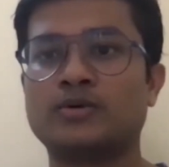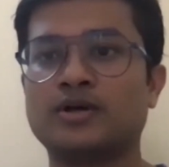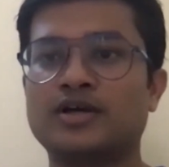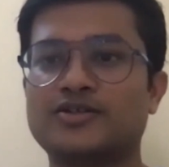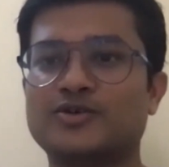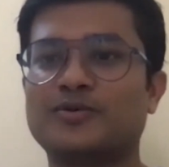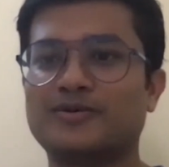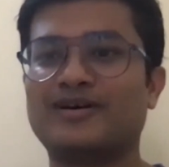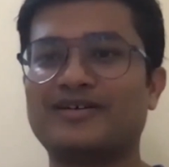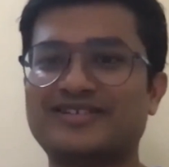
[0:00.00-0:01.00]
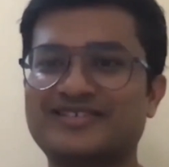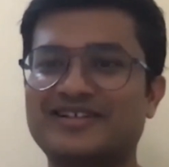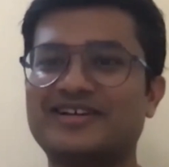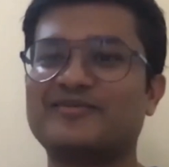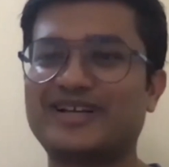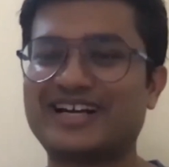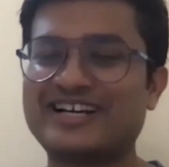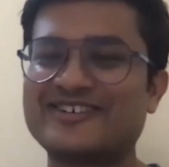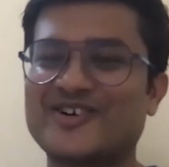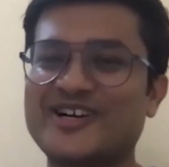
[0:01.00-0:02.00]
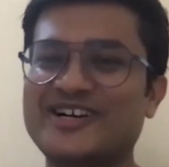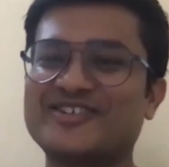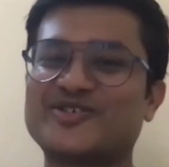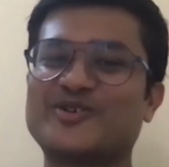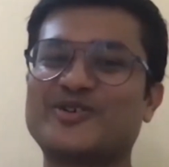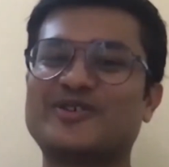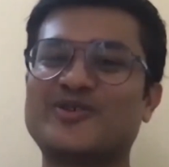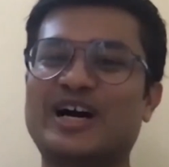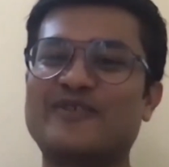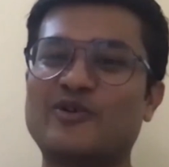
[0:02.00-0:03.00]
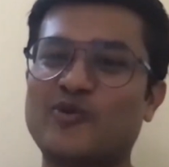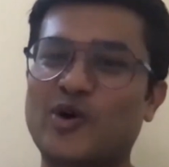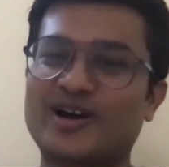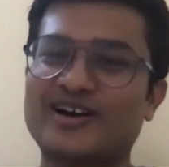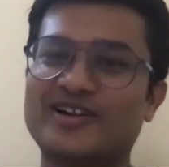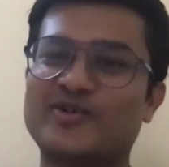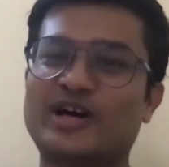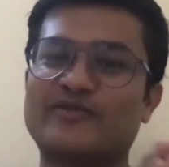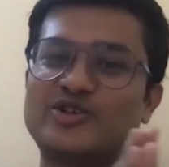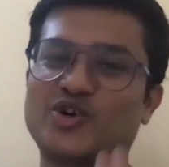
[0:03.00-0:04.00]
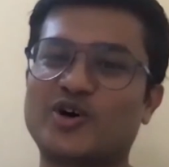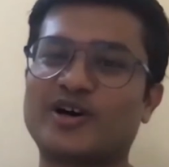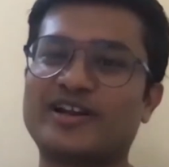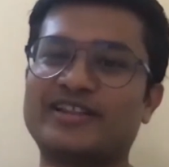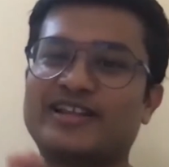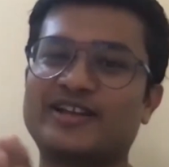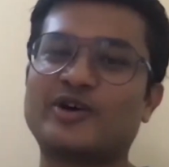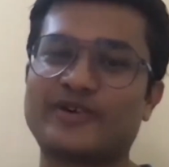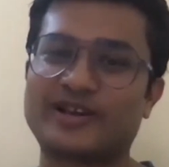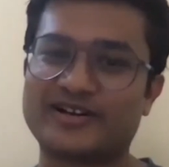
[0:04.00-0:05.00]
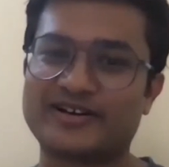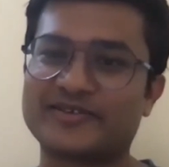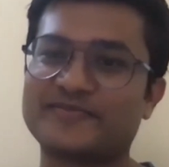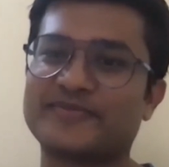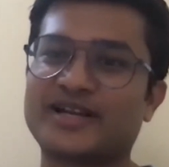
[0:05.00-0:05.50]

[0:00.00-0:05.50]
so this is a term that I coined. So you have a walker, you have a jogger, and then you have a runner, right?